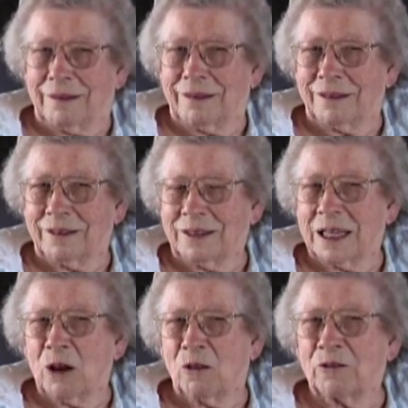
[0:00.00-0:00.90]
a
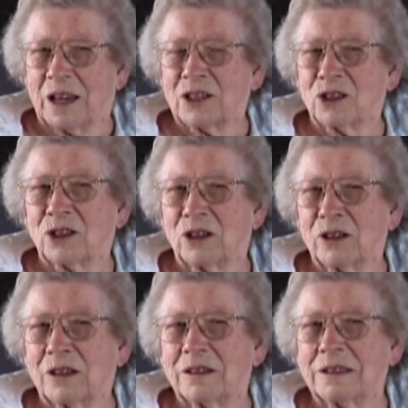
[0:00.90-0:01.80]
day old fashioned
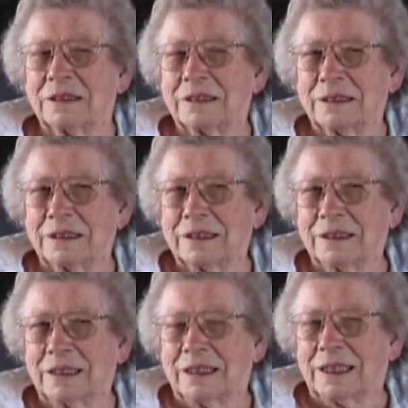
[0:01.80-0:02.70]
girl.
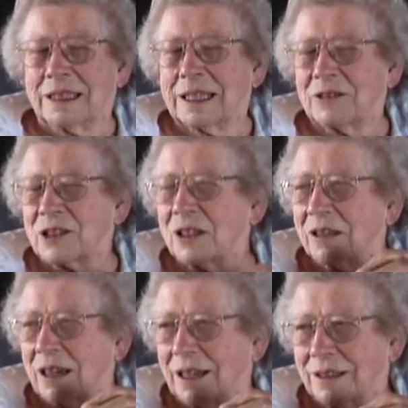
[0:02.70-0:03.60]
And I've
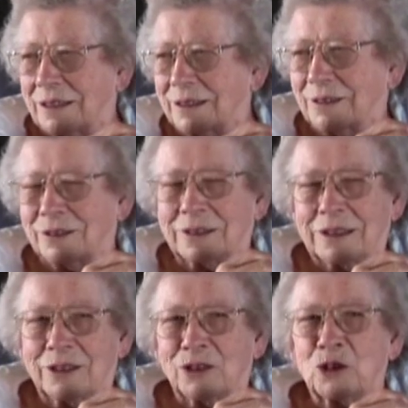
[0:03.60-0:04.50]
still got
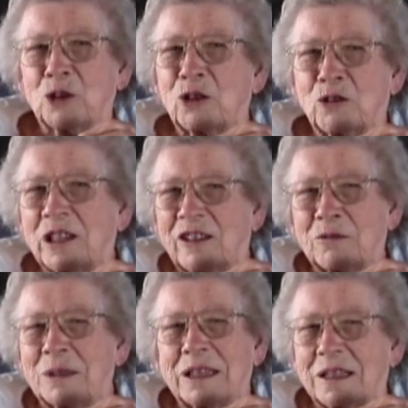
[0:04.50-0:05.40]
two or three
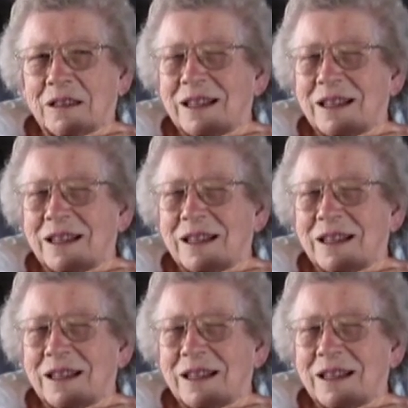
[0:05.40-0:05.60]
of them in the